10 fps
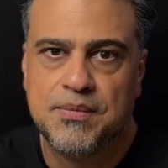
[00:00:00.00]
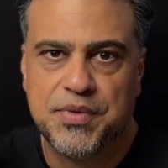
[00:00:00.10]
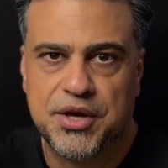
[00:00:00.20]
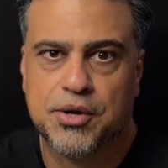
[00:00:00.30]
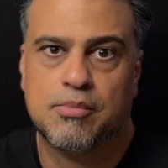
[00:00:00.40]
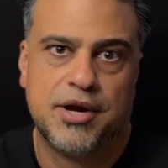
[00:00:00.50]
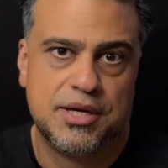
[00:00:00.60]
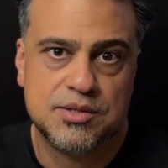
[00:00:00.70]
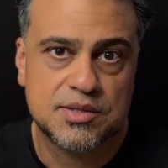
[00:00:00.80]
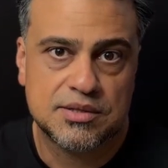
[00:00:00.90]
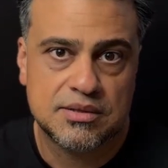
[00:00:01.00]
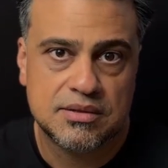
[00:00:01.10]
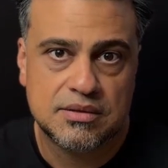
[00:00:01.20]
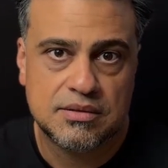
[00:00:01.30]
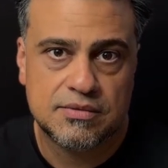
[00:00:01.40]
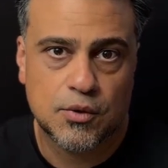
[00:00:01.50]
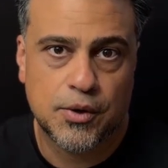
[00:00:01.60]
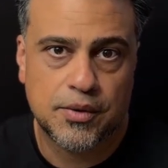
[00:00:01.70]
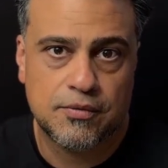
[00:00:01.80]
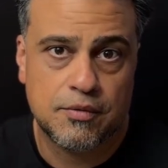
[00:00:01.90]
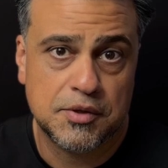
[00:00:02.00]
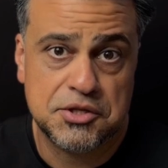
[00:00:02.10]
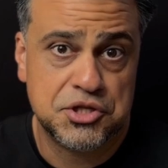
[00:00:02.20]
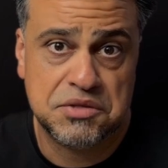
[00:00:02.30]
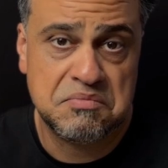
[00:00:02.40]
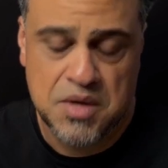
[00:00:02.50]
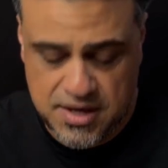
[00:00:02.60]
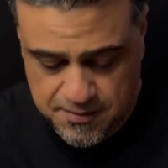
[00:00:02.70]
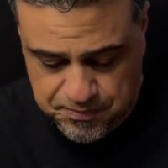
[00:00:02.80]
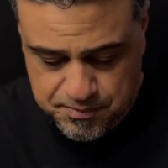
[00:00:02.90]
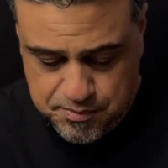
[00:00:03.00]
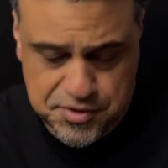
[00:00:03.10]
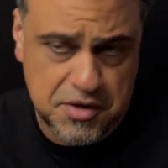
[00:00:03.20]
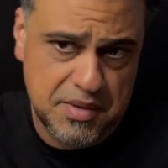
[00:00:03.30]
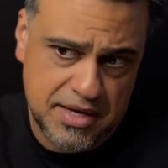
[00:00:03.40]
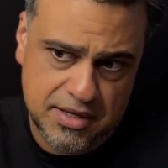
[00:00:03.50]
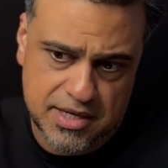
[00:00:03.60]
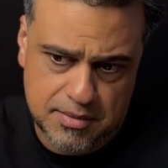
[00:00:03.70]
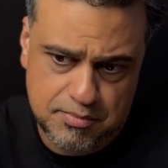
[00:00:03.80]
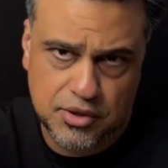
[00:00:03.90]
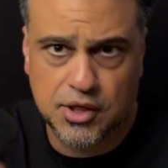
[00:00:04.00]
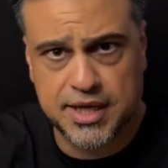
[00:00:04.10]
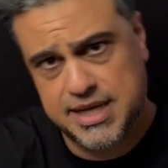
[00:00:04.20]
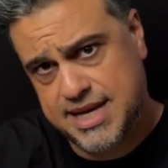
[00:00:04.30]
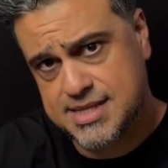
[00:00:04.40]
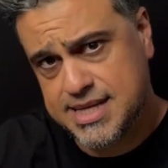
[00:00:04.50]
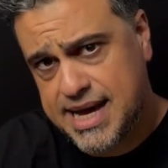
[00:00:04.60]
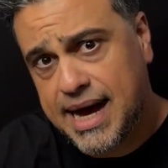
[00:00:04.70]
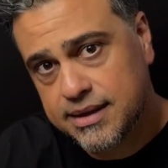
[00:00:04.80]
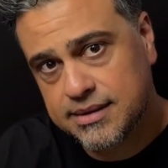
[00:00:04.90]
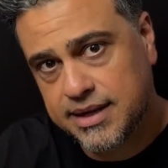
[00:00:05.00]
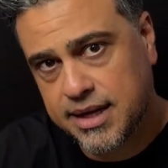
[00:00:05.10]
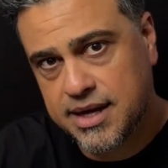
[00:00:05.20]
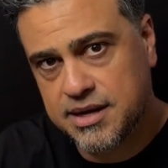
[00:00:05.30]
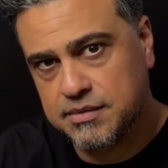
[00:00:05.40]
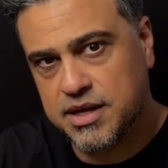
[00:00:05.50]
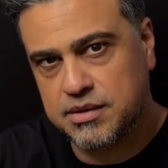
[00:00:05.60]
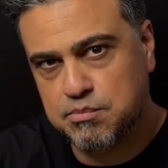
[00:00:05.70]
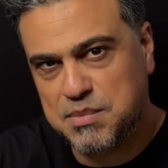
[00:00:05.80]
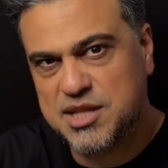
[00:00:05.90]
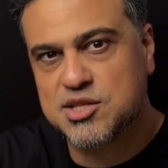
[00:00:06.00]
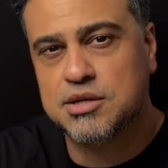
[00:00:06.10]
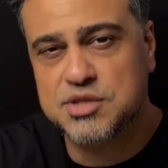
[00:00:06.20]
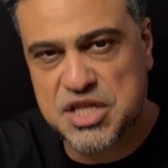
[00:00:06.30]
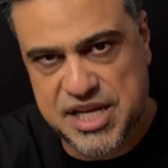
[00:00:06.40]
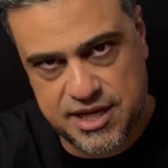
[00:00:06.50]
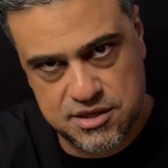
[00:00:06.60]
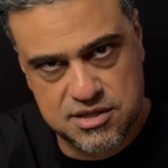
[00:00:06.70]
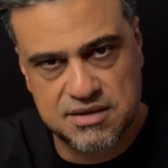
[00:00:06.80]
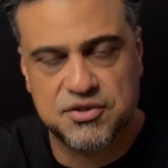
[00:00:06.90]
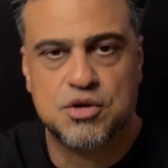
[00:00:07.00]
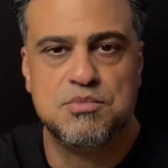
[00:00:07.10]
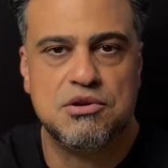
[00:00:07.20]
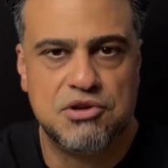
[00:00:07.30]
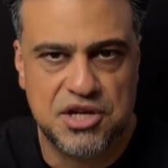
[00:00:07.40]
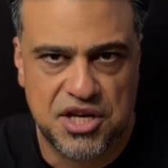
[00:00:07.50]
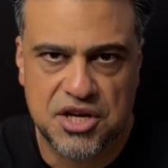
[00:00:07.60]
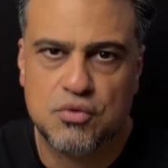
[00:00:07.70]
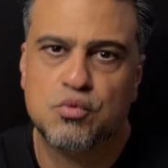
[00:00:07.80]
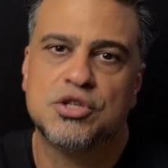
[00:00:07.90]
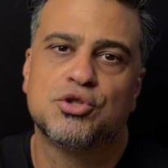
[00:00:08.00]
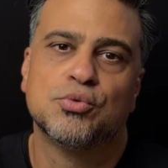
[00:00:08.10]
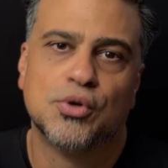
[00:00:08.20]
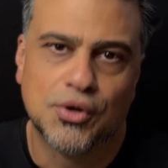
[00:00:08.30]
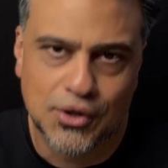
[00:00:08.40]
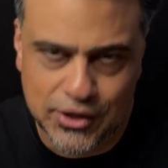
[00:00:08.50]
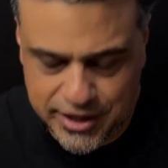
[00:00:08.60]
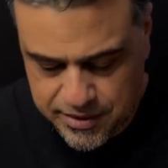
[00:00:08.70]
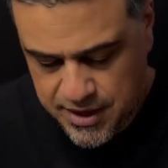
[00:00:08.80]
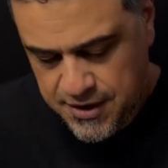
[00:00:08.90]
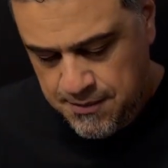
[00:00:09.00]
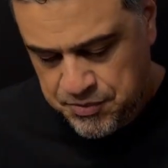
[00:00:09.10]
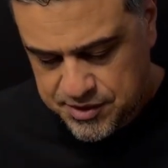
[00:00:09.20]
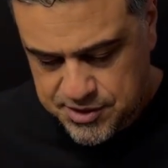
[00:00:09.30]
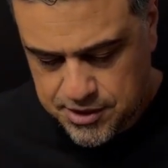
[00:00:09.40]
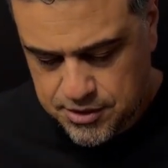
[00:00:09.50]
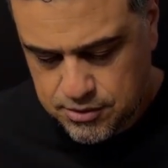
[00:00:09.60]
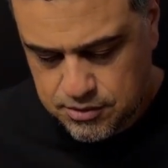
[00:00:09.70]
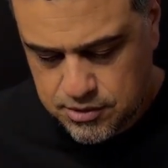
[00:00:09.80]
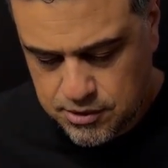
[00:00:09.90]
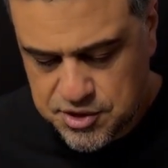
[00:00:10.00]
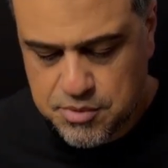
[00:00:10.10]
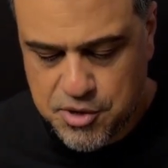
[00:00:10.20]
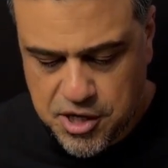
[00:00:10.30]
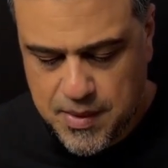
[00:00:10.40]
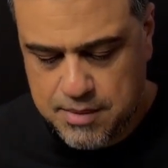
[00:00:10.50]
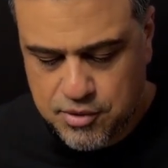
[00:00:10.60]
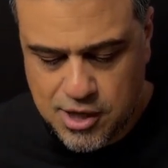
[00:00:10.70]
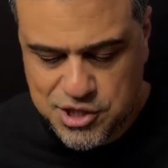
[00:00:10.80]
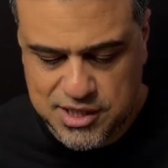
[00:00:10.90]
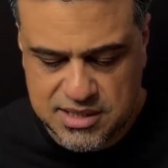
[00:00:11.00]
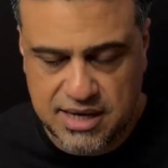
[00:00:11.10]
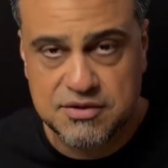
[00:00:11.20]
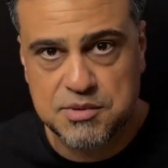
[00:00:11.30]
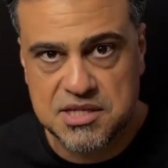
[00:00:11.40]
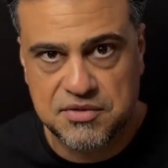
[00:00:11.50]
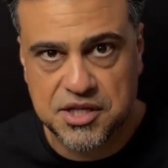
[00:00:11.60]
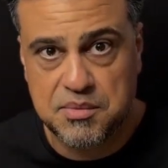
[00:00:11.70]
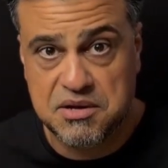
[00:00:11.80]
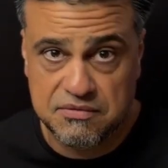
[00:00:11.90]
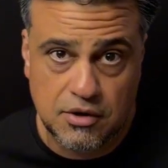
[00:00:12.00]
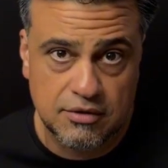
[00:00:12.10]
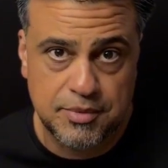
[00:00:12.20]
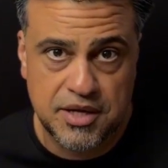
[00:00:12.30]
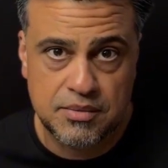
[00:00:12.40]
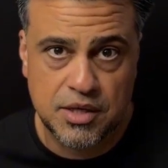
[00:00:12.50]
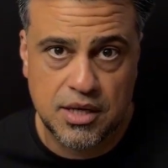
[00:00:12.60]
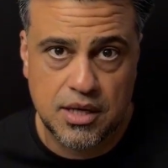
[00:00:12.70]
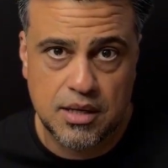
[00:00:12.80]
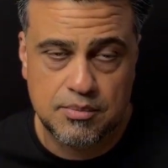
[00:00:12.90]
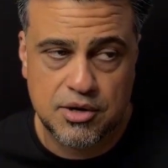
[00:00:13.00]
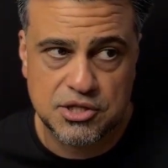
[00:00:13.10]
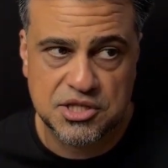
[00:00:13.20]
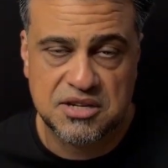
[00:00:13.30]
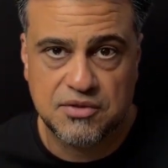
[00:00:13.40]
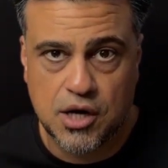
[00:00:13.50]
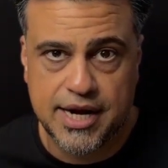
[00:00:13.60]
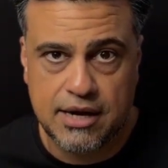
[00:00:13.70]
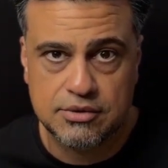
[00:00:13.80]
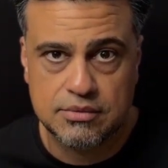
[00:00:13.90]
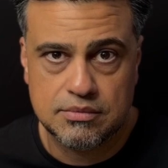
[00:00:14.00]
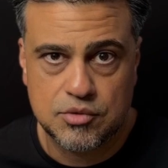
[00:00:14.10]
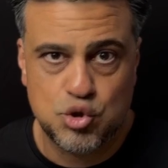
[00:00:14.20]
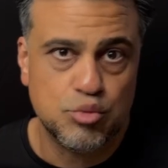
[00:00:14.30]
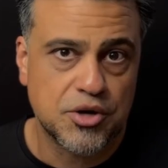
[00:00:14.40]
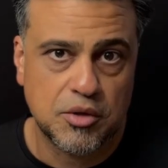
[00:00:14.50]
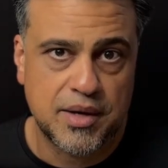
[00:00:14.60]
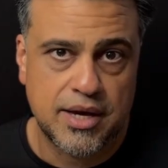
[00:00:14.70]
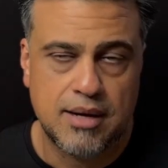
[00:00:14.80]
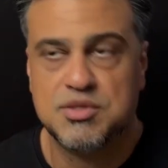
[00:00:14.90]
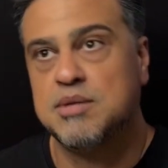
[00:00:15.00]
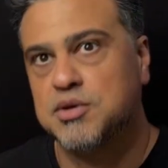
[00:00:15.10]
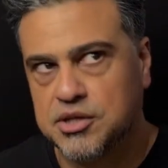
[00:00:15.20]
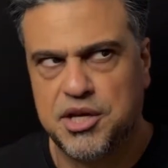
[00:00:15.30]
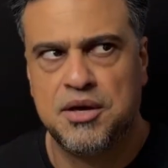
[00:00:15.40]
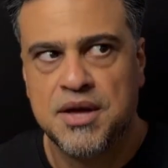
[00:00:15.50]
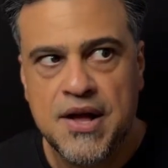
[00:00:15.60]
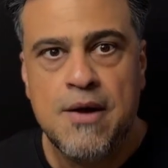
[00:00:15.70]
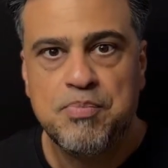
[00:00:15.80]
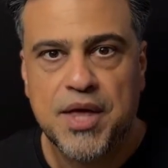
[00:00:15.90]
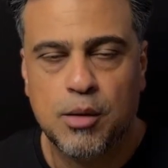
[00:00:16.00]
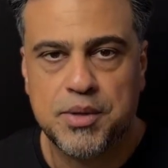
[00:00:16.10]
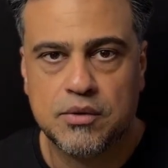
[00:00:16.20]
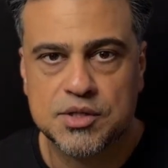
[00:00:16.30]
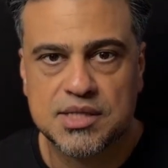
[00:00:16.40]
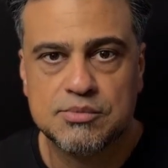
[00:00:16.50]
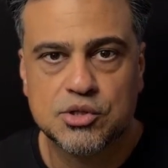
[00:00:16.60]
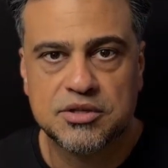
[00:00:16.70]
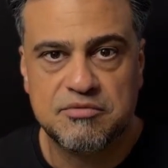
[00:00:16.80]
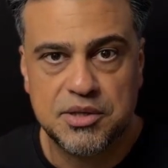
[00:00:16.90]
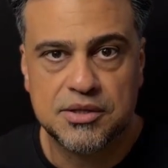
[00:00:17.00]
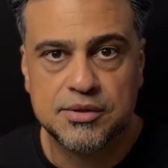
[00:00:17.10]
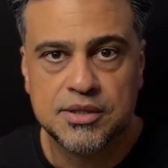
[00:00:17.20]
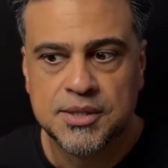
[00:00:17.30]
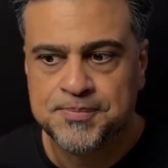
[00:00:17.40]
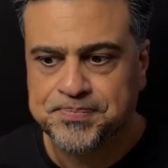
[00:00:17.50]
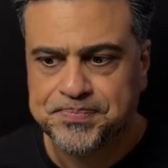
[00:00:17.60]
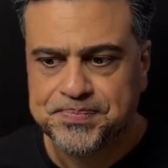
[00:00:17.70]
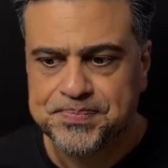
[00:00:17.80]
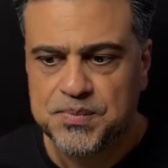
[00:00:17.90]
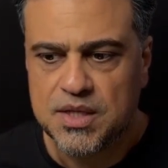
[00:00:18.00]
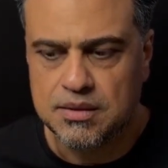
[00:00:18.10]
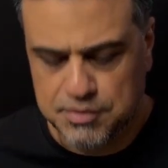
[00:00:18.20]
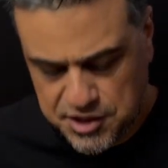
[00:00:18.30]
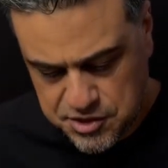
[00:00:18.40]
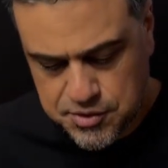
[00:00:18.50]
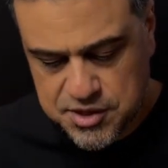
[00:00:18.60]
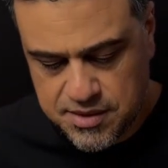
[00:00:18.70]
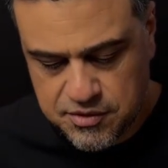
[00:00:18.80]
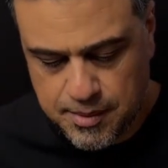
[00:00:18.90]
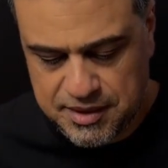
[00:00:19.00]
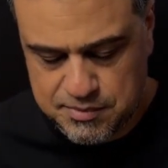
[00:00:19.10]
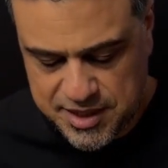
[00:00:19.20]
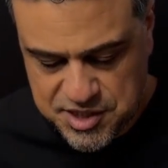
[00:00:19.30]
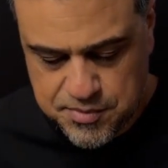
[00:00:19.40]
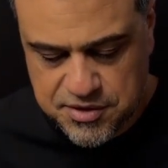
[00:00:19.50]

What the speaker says: in our brains for religion, Burning Man kind of plugged into that, and it meets those needs of community and ritual. And so those are Burning Man projects that I've specifically been involved in, projects that have gone out to Burning Man. I'm typically helping with some sort of build, but these were some of my deeper